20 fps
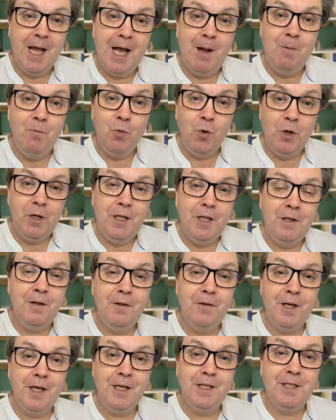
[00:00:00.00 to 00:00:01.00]
And one of
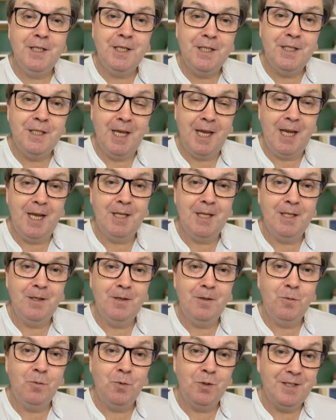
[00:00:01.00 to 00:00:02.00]
the things he said
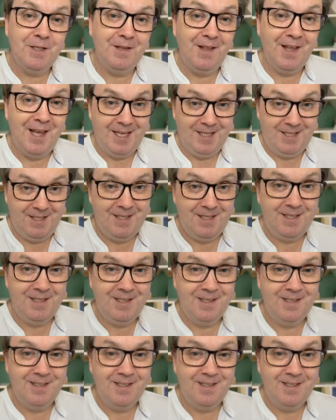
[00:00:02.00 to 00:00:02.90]
was this: